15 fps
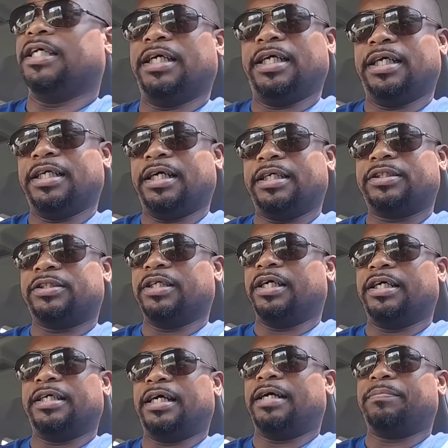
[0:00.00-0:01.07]
And I
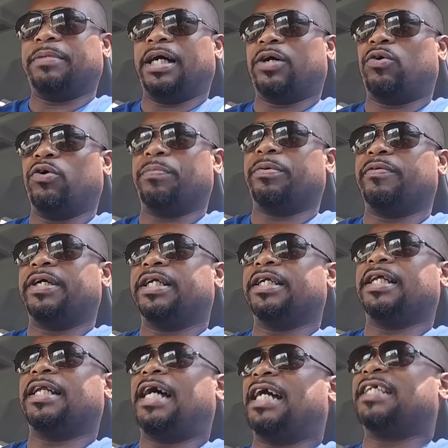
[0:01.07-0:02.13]
incorporated
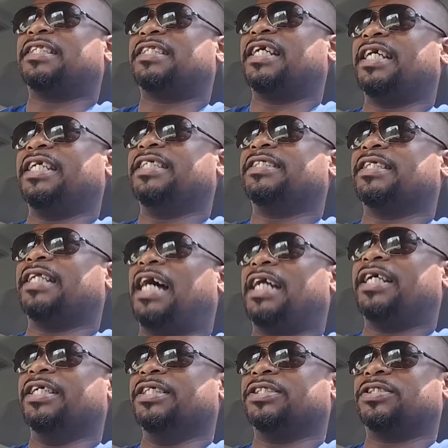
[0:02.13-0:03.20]
a lot of things, a lot
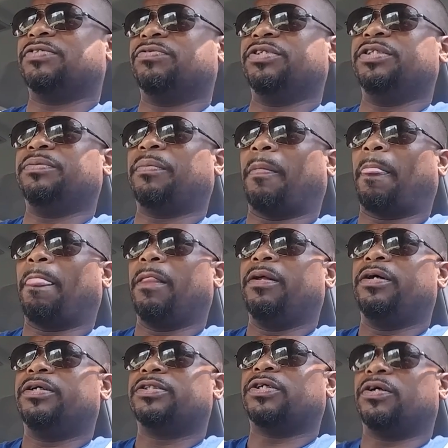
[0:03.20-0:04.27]
of history,
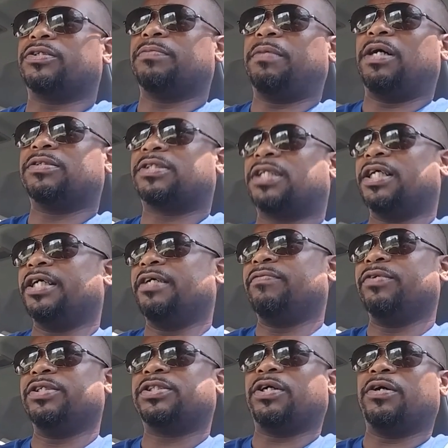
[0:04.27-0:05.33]
talked about
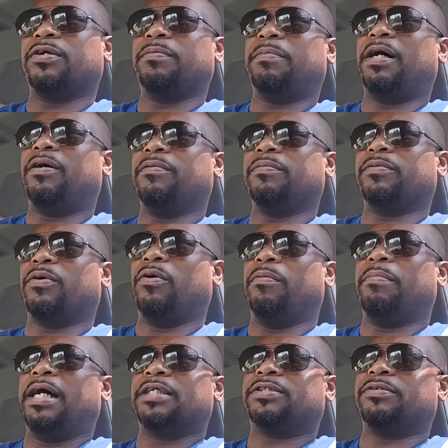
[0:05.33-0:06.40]
slavery, talked about going
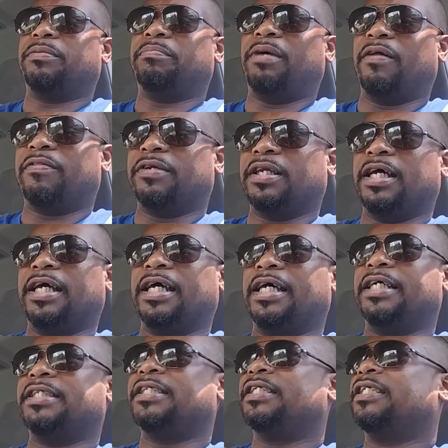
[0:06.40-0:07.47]
back to the
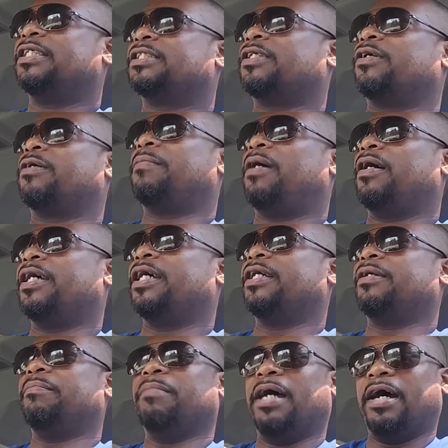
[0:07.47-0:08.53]
motherland, talk about here
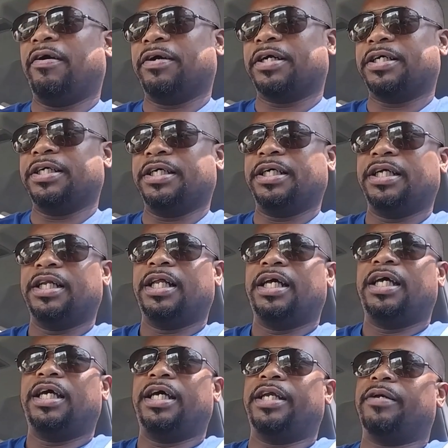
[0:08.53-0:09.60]
in America,
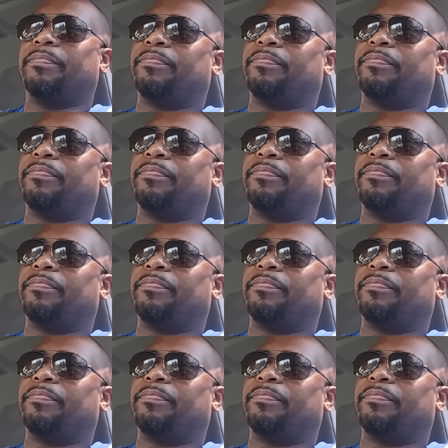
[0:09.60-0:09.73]
and the